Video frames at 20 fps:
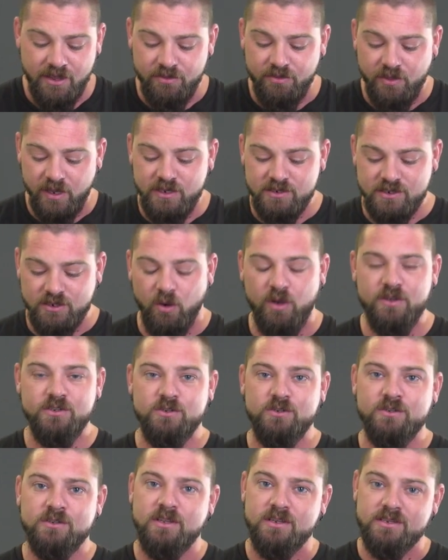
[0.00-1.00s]
These guys
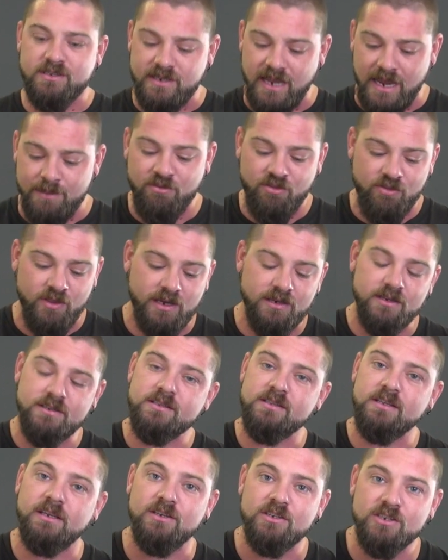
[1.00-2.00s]
use the same
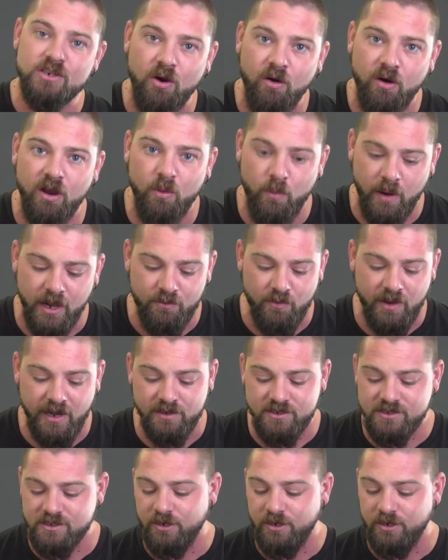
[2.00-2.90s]
thickness the entire way around,